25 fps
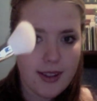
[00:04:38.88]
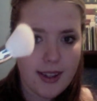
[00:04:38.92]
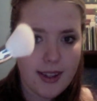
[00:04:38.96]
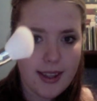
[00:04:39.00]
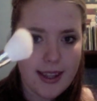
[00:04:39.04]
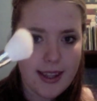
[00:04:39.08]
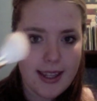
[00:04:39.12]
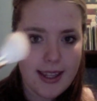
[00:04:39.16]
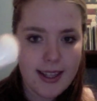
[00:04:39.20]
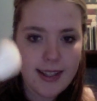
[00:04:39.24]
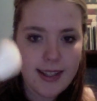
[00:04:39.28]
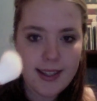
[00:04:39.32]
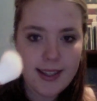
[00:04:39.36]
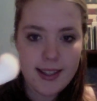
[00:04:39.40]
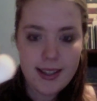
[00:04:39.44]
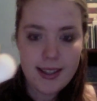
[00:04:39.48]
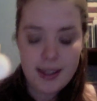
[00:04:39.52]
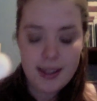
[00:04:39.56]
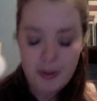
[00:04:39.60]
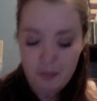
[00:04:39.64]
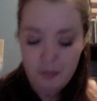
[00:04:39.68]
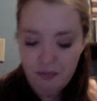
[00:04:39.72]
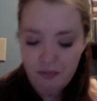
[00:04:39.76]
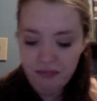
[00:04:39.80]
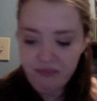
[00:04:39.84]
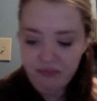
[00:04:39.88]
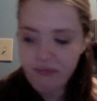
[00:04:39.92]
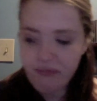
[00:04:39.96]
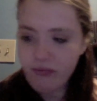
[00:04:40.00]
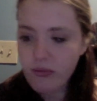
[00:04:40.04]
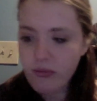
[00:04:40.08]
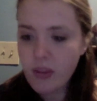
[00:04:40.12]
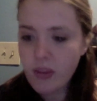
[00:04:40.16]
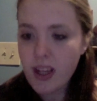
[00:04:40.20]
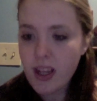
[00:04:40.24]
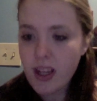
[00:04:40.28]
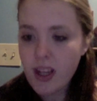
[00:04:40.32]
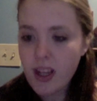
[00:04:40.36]
This
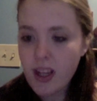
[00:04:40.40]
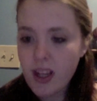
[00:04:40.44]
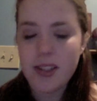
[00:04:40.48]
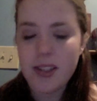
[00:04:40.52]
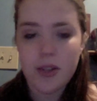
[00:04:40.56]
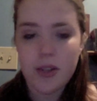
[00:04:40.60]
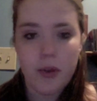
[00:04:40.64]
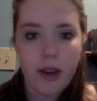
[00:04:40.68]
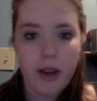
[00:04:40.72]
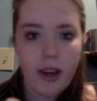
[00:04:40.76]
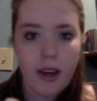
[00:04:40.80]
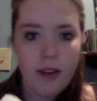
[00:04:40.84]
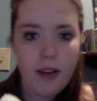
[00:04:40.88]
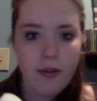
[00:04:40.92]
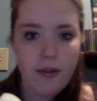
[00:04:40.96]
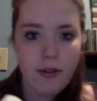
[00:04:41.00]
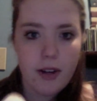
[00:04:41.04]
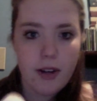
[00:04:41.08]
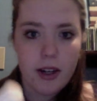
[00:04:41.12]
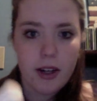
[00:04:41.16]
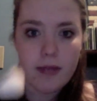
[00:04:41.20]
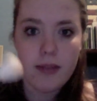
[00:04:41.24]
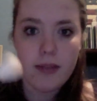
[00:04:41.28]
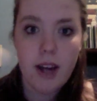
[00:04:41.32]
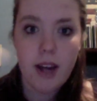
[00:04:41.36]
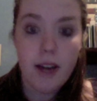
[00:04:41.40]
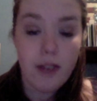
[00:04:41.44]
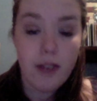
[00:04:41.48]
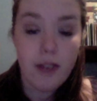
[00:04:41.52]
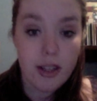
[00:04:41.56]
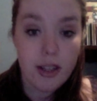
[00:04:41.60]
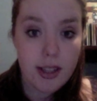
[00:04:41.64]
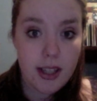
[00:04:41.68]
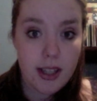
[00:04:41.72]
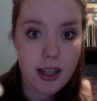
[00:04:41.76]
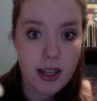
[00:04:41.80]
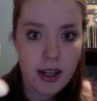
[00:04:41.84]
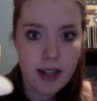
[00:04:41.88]
is great for
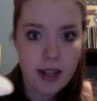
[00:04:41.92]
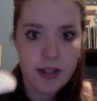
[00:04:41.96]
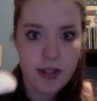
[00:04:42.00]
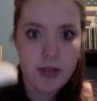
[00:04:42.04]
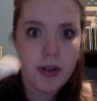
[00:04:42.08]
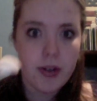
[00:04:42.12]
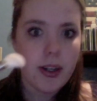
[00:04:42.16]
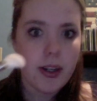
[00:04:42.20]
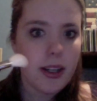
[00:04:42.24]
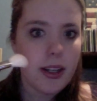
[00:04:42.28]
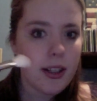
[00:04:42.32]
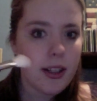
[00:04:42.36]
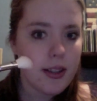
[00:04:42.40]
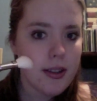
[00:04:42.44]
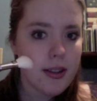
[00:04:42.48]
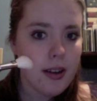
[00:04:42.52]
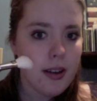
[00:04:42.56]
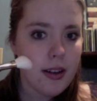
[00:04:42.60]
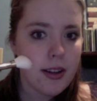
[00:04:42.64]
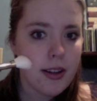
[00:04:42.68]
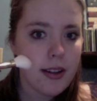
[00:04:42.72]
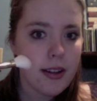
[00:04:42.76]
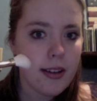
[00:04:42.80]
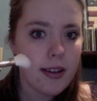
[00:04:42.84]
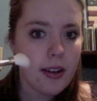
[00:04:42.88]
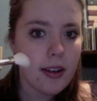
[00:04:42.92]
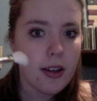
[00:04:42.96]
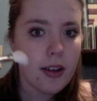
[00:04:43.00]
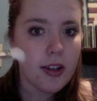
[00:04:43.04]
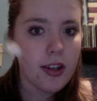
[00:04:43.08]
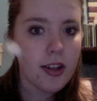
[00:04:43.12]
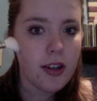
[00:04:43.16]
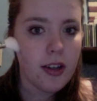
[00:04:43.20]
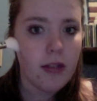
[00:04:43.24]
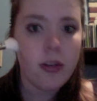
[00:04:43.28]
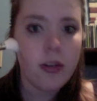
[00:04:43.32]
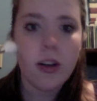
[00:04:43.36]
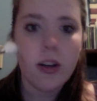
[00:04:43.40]
obviously contouring. It's called the large
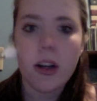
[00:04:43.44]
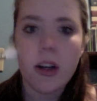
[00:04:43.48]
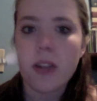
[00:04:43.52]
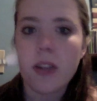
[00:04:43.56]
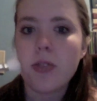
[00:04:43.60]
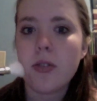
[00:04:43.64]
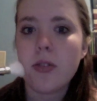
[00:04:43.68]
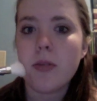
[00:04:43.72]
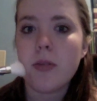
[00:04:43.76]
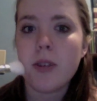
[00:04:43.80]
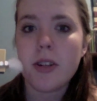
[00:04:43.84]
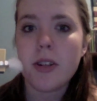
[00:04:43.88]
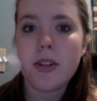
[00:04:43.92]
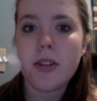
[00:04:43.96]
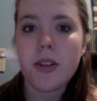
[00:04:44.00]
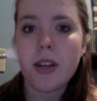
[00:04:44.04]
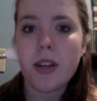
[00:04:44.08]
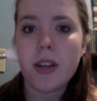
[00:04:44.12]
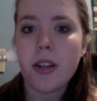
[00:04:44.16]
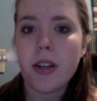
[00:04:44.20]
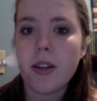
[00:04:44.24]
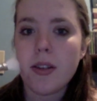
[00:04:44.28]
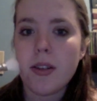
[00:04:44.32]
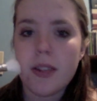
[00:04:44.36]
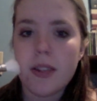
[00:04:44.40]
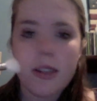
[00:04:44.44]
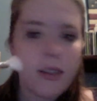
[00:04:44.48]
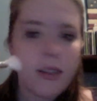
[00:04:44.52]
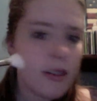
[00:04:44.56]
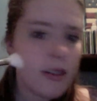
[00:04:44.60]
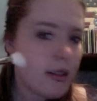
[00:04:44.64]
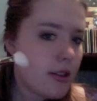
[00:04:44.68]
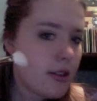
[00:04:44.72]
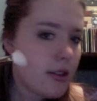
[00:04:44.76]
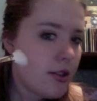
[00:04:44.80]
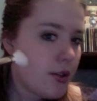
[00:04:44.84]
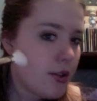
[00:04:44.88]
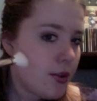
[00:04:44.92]
angled contour brush. You can use it
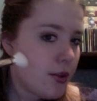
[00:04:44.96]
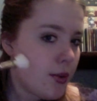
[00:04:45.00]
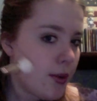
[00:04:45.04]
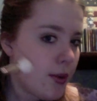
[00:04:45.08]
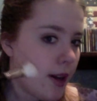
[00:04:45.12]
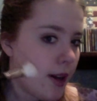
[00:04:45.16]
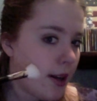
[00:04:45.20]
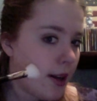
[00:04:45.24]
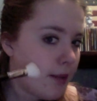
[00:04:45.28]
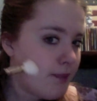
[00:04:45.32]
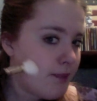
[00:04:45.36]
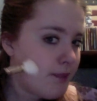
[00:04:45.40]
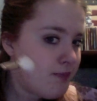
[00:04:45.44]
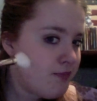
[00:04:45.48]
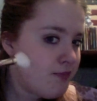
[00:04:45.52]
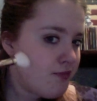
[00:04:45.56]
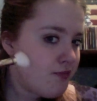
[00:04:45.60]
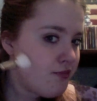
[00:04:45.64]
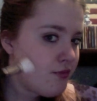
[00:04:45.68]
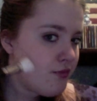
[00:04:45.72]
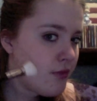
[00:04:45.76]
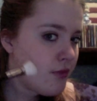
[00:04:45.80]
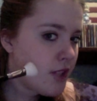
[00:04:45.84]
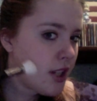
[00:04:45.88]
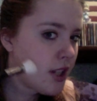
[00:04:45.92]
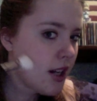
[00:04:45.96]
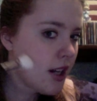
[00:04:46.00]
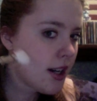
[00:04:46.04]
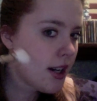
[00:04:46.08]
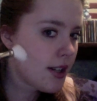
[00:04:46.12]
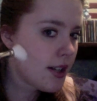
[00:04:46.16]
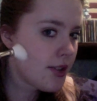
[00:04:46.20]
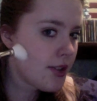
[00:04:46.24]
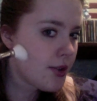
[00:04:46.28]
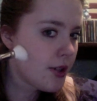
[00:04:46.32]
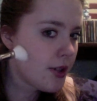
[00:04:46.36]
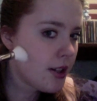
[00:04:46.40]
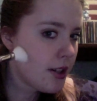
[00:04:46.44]
to
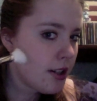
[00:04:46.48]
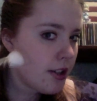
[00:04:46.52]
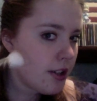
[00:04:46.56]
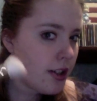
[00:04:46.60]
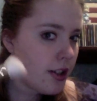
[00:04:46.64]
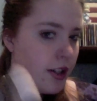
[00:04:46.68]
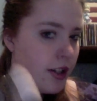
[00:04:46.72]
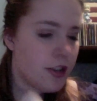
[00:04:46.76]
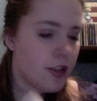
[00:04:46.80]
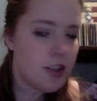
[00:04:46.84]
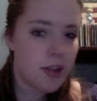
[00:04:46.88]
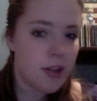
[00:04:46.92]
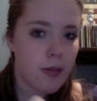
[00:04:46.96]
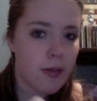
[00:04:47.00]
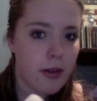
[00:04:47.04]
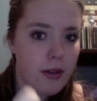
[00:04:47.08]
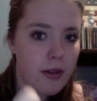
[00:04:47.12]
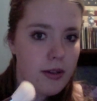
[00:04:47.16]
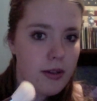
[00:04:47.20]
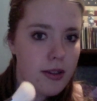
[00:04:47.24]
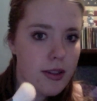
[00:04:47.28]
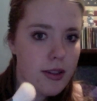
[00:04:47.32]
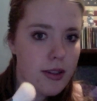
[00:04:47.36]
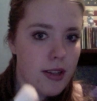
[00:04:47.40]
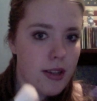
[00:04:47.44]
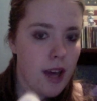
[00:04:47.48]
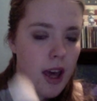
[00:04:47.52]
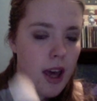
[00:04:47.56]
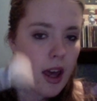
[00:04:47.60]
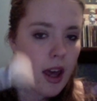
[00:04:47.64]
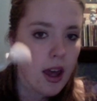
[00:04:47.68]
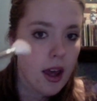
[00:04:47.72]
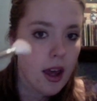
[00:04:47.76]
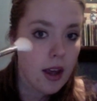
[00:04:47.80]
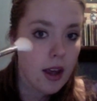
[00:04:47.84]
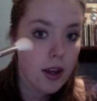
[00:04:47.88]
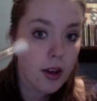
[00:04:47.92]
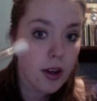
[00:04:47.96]
contour under your cheekbones.
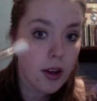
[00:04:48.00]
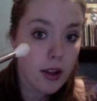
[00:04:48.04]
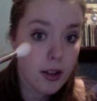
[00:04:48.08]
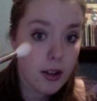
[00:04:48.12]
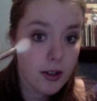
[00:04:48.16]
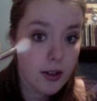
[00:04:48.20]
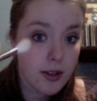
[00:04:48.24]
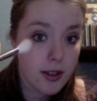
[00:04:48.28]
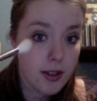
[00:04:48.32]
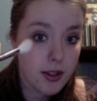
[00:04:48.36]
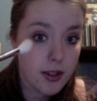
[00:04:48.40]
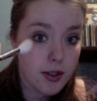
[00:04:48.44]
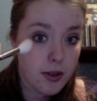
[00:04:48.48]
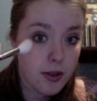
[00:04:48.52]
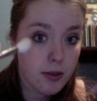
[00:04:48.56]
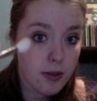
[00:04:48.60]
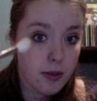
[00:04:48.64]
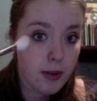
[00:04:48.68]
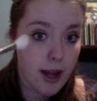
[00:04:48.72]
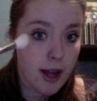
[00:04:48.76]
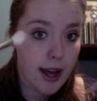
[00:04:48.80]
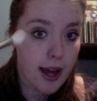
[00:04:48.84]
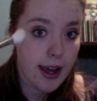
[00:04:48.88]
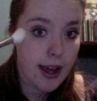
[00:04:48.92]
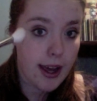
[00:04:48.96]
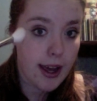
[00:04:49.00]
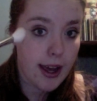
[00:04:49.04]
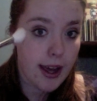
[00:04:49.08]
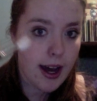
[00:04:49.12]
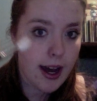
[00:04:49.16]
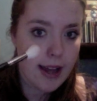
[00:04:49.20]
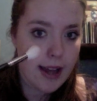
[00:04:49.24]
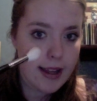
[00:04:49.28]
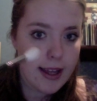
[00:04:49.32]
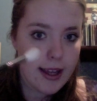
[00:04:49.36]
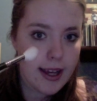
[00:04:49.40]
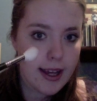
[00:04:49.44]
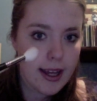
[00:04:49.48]
You can use it to apply a
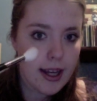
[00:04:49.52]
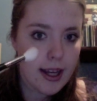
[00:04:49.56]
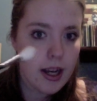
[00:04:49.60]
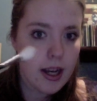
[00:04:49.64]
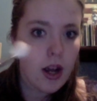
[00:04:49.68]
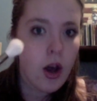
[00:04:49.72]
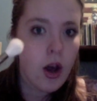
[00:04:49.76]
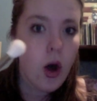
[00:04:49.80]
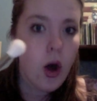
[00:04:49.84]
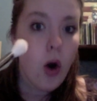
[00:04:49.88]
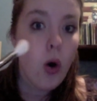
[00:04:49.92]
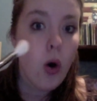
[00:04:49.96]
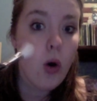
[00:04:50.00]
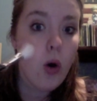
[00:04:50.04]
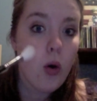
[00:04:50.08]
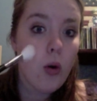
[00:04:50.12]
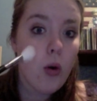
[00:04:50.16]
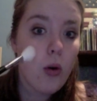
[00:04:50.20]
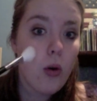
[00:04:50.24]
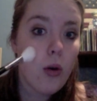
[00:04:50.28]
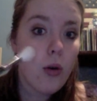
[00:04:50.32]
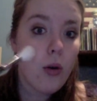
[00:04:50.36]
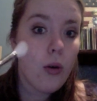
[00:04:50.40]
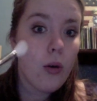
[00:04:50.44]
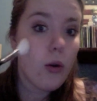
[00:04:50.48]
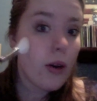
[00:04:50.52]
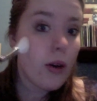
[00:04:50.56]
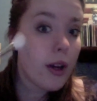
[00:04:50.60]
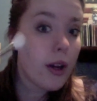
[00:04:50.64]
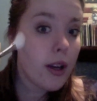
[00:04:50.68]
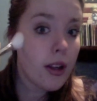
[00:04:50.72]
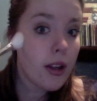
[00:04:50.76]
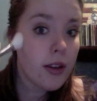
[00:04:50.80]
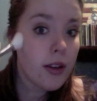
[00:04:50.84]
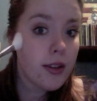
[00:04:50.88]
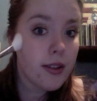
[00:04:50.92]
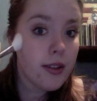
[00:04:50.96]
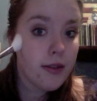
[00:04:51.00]
highlight, or you
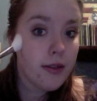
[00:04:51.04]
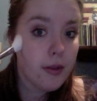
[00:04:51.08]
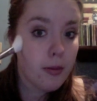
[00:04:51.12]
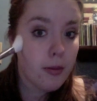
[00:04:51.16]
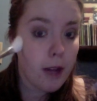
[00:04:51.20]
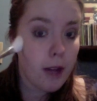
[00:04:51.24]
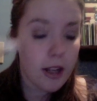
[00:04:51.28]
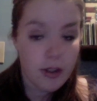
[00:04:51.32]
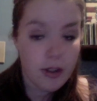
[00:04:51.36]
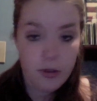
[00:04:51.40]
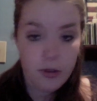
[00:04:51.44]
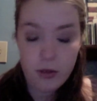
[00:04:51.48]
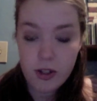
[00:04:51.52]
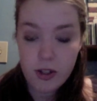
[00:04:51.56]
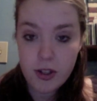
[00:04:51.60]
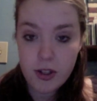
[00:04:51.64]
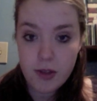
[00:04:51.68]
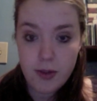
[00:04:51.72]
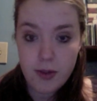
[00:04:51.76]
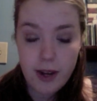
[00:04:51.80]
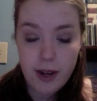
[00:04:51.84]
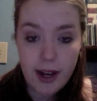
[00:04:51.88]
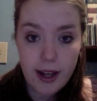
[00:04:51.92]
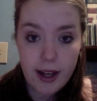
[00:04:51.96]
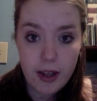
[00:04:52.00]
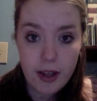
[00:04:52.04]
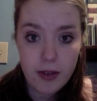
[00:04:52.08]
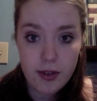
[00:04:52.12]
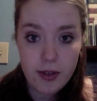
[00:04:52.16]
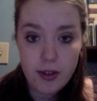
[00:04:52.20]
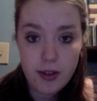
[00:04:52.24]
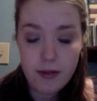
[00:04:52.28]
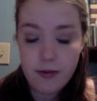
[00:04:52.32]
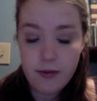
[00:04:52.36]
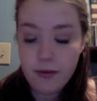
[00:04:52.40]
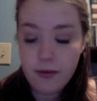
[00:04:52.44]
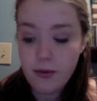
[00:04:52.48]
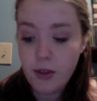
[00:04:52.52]
can use it for blush, which is what I use
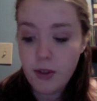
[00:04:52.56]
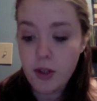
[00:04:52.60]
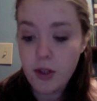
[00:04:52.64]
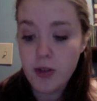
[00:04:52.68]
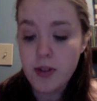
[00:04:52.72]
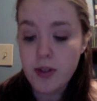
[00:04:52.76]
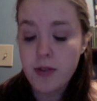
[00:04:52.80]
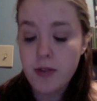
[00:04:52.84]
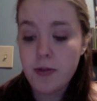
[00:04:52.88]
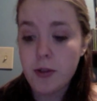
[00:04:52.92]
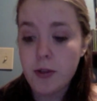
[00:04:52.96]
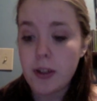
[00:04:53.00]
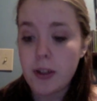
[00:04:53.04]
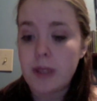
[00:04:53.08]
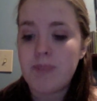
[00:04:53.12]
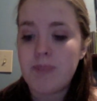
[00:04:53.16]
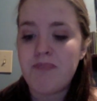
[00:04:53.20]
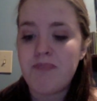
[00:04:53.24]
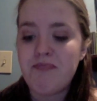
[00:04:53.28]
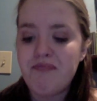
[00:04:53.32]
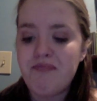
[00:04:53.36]
it for.